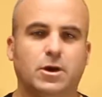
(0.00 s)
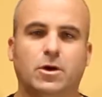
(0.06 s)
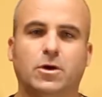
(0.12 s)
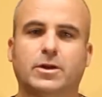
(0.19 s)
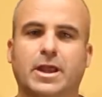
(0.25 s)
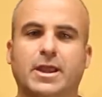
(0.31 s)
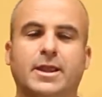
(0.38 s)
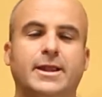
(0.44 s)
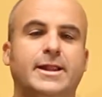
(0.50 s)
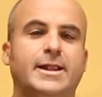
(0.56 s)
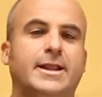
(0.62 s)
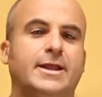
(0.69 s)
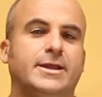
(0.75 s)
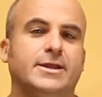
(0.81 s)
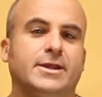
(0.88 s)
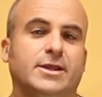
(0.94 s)
Okay,
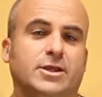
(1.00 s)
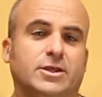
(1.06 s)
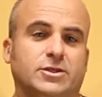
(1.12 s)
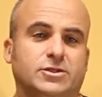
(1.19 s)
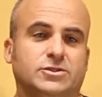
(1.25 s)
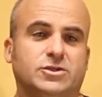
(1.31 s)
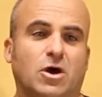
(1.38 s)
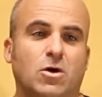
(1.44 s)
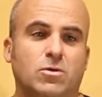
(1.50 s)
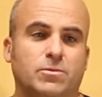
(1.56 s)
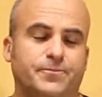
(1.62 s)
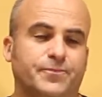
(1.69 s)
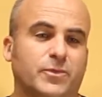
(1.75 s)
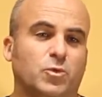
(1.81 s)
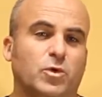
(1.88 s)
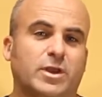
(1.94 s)

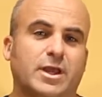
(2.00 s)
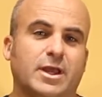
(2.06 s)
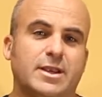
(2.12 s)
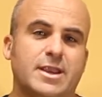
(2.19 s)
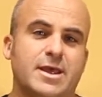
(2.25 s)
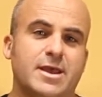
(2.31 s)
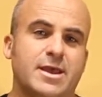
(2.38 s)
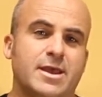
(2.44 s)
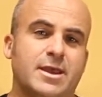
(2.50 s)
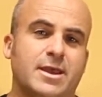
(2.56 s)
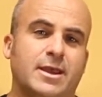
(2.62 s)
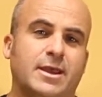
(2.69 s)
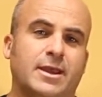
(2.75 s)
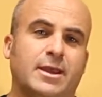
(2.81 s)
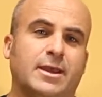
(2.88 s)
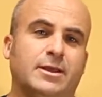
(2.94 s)
so we can
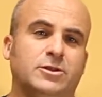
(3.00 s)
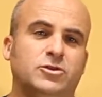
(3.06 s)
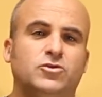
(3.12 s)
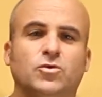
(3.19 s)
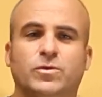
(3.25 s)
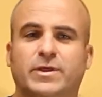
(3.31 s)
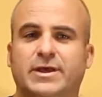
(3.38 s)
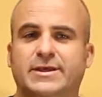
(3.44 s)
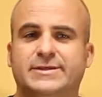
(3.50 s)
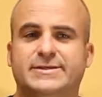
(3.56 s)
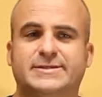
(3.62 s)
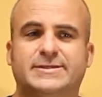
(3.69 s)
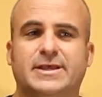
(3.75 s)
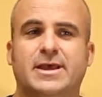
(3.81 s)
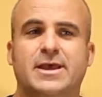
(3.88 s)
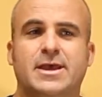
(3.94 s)
do
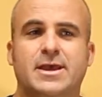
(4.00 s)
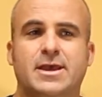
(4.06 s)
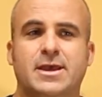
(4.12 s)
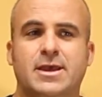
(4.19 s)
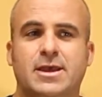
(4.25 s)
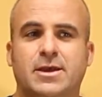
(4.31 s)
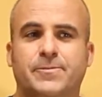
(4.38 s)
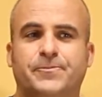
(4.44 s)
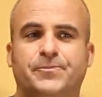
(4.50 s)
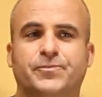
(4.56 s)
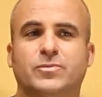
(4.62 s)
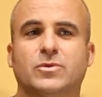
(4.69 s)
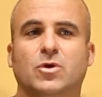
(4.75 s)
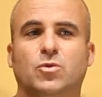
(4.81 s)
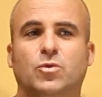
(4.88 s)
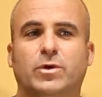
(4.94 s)
this
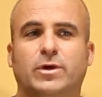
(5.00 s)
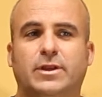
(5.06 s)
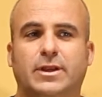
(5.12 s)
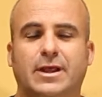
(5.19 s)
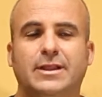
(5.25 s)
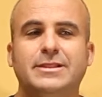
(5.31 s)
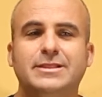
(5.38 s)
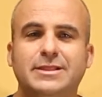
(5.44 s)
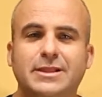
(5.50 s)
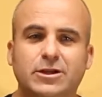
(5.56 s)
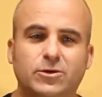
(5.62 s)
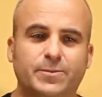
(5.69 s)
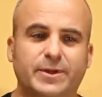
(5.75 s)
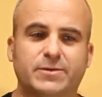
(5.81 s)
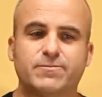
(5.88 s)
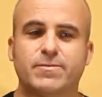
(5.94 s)
with a
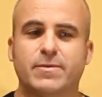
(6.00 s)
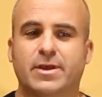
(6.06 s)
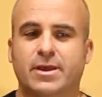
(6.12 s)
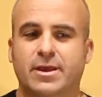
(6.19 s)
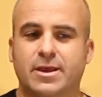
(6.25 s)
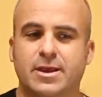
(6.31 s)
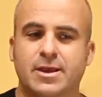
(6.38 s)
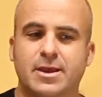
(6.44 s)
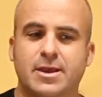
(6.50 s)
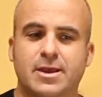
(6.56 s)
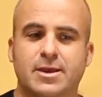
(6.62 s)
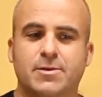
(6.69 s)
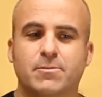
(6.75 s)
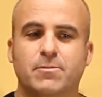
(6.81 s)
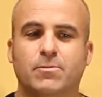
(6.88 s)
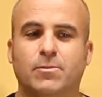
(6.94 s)
little bit
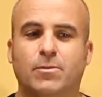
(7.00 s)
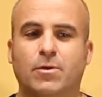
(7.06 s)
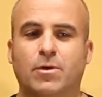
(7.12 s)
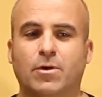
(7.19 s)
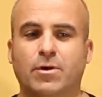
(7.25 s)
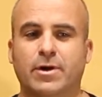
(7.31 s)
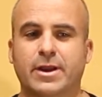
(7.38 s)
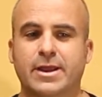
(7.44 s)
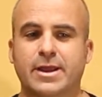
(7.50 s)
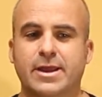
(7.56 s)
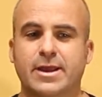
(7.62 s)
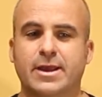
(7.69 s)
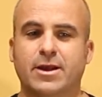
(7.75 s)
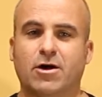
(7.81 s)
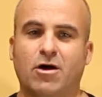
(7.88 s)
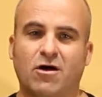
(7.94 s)
more
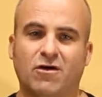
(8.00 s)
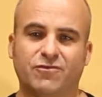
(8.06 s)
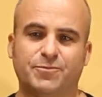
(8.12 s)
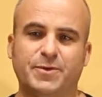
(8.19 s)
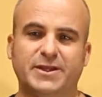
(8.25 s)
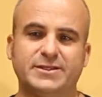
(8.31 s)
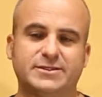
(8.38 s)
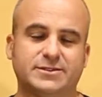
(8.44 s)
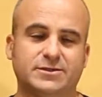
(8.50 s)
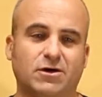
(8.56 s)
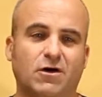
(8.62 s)
offbeats.